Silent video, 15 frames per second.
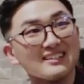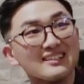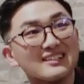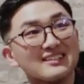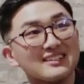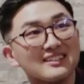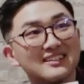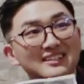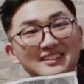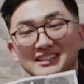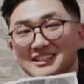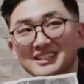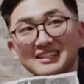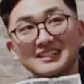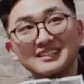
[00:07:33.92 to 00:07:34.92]
I'm, I'm
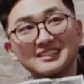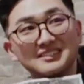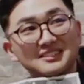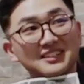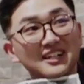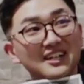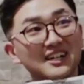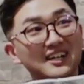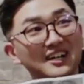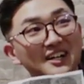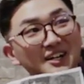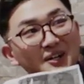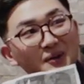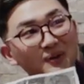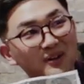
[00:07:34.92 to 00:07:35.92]
oh for two.
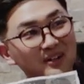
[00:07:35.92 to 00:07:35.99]
Yo!